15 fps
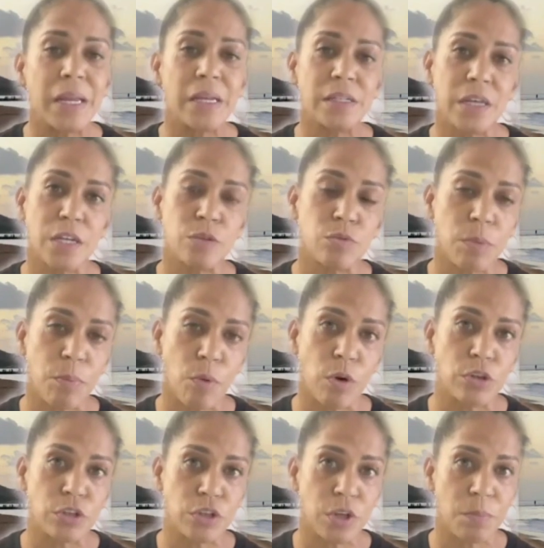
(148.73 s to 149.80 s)
it does report
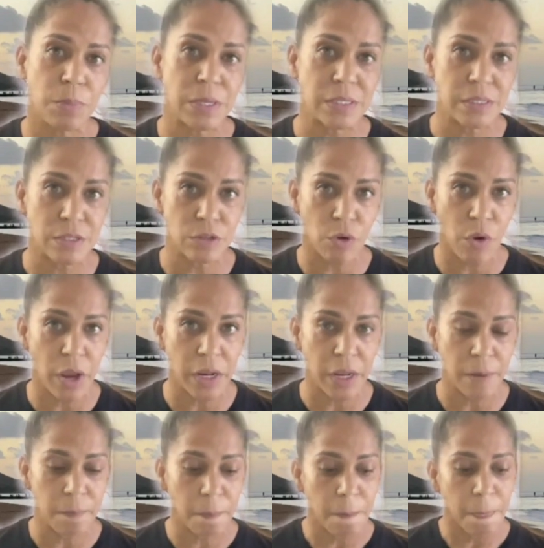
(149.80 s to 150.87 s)
to your business
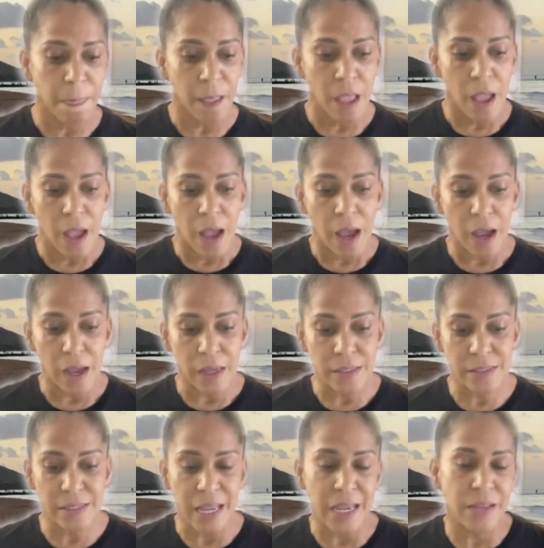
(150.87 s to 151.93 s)
credit.
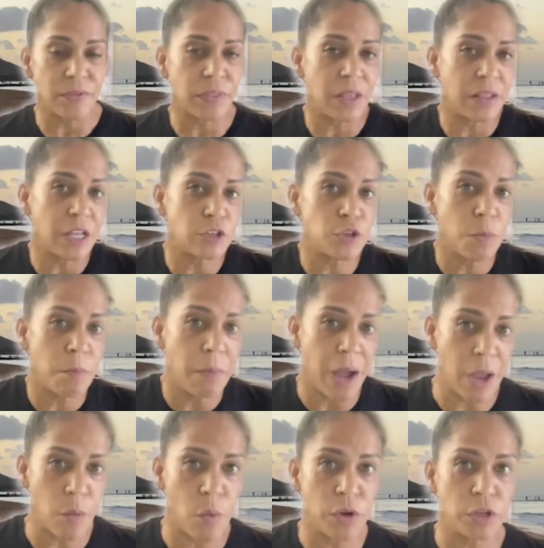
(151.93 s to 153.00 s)
Second thing that you
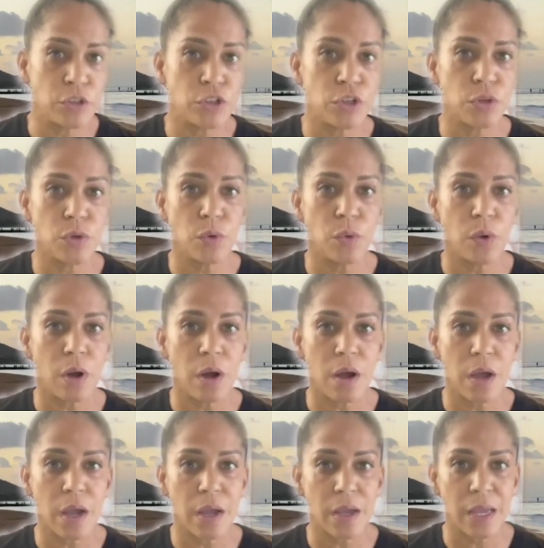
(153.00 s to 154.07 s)
might want to do,
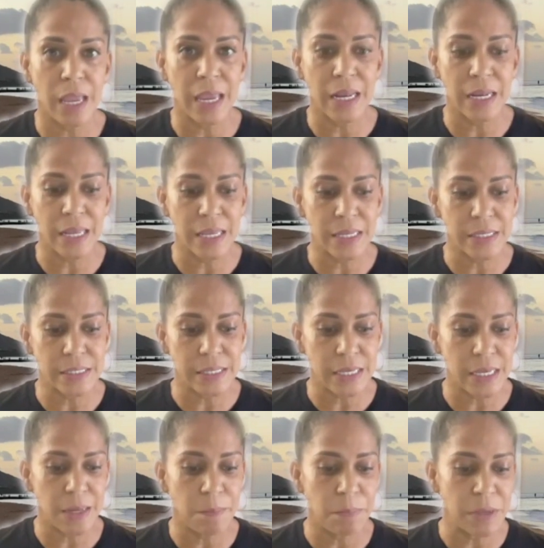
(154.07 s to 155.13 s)
it is
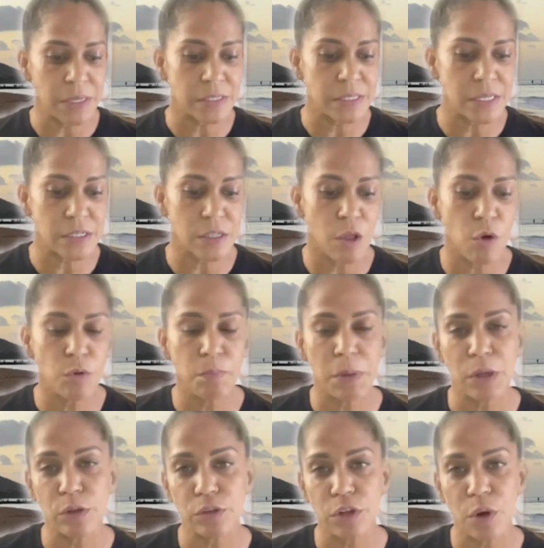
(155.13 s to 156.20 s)
the Business Loan
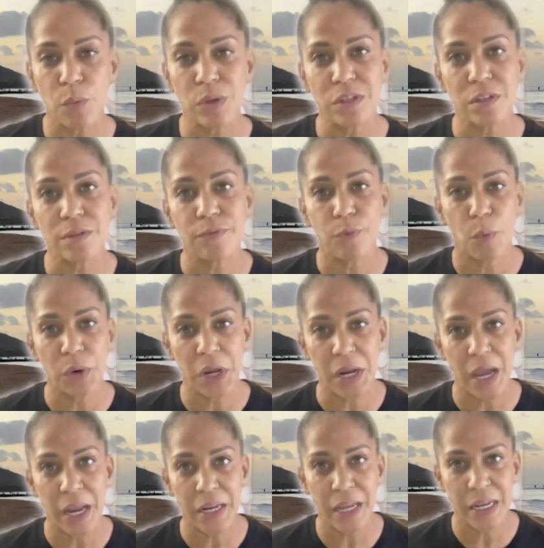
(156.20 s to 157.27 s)
Builder, which is
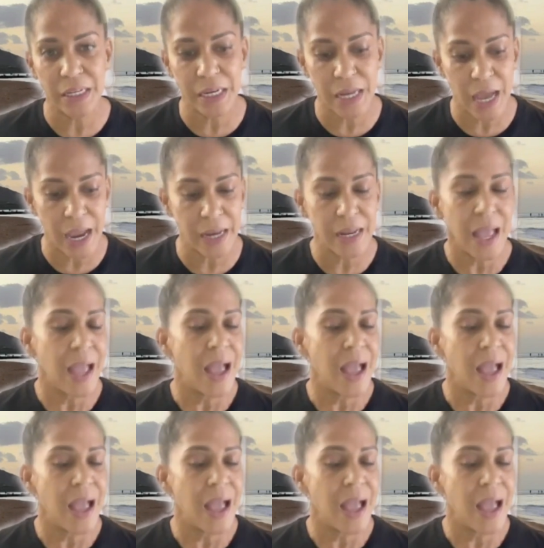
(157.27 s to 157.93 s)
$49.99.